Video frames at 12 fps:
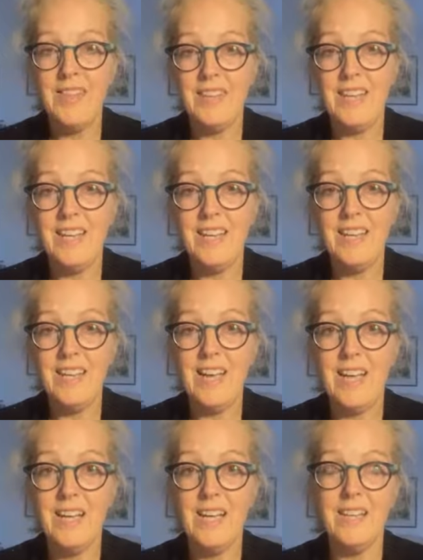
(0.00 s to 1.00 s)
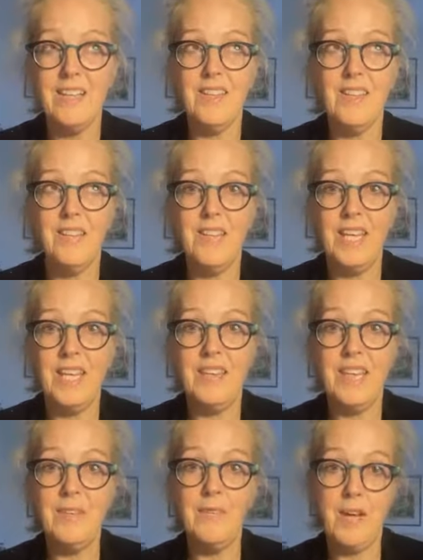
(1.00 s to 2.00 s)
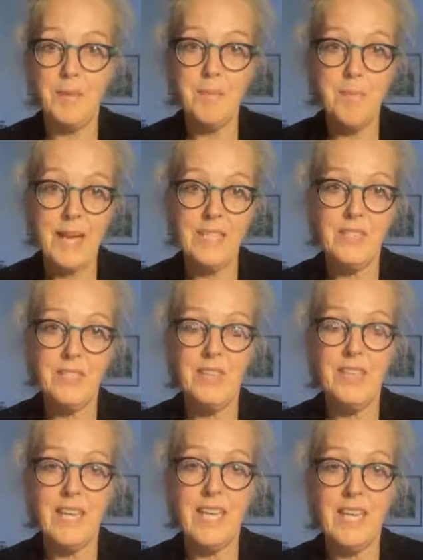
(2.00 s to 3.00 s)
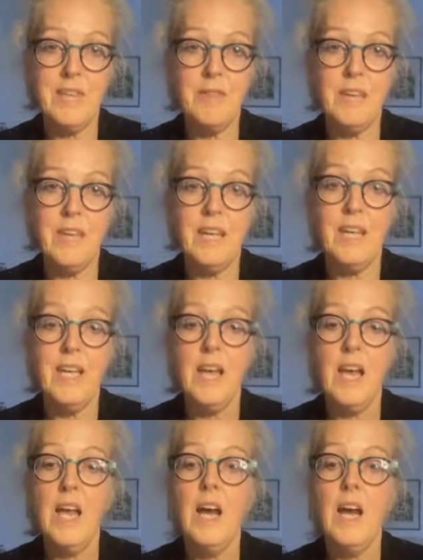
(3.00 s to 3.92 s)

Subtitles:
and then they've done better at the hearing.